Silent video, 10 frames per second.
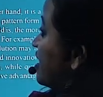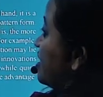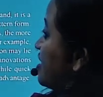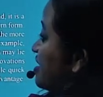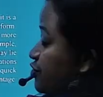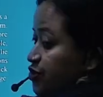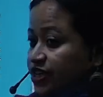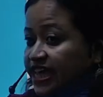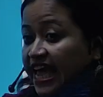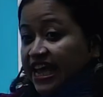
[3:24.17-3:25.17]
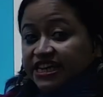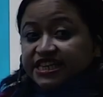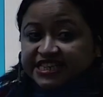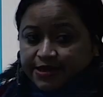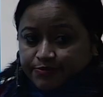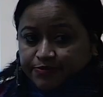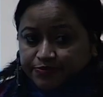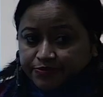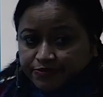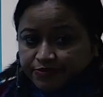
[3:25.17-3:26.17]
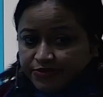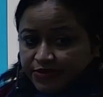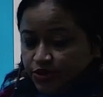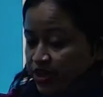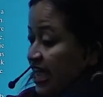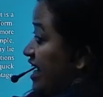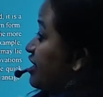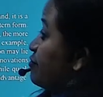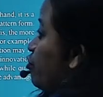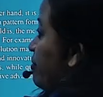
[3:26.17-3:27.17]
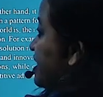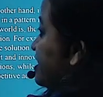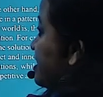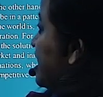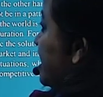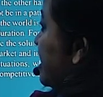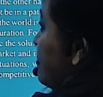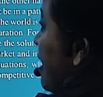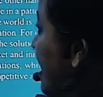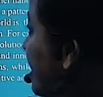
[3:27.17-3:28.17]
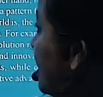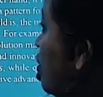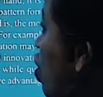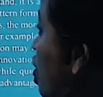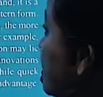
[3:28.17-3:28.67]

industry, anytime, okay, any moment, in a market or in